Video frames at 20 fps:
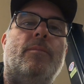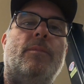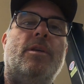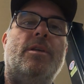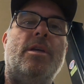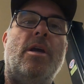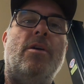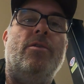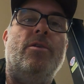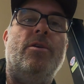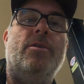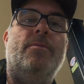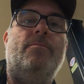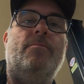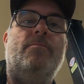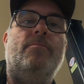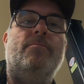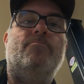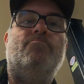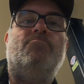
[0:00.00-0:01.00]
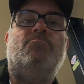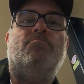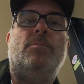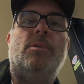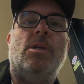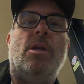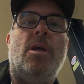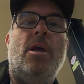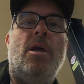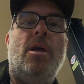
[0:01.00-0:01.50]
Sound good?
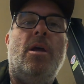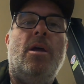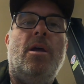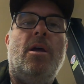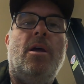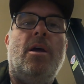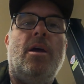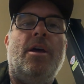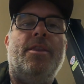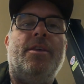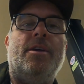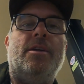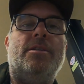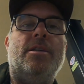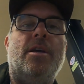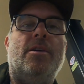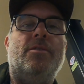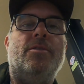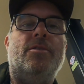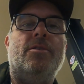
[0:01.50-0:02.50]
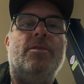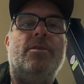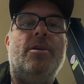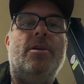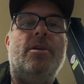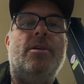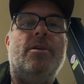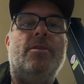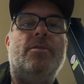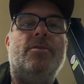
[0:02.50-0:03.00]
I think it sounds good.
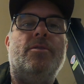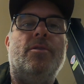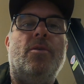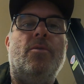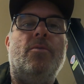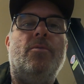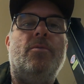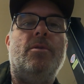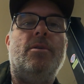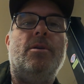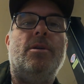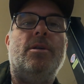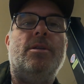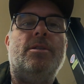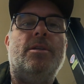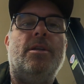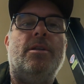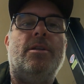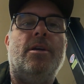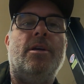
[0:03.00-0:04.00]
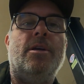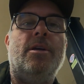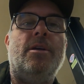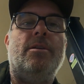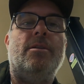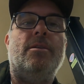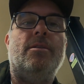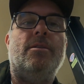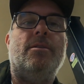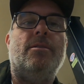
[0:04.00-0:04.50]
So sit
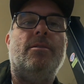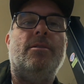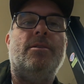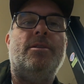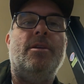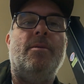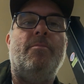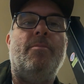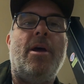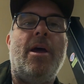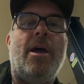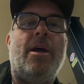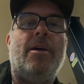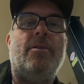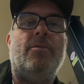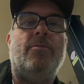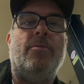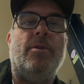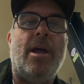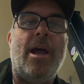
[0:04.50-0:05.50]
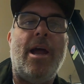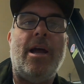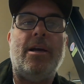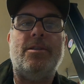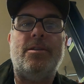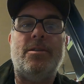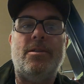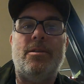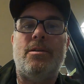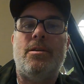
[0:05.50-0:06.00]
tight, sit back,
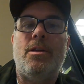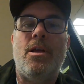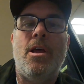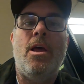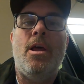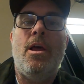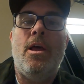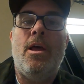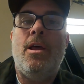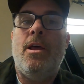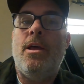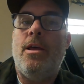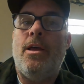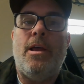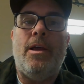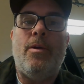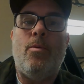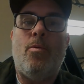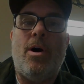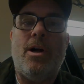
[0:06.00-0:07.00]
relax, and